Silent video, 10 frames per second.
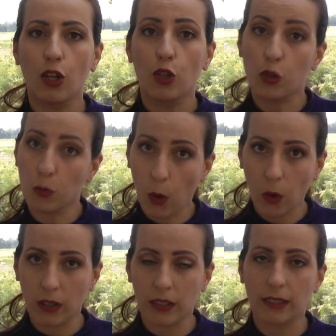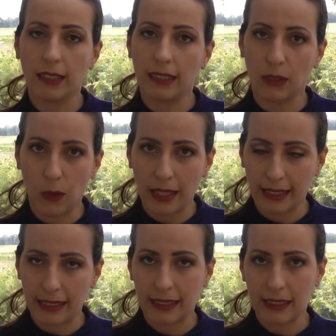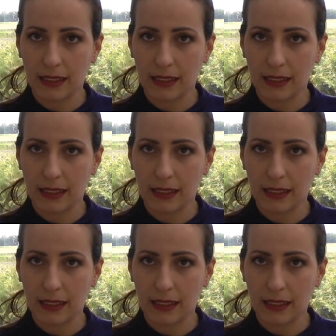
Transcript: smaller than the one that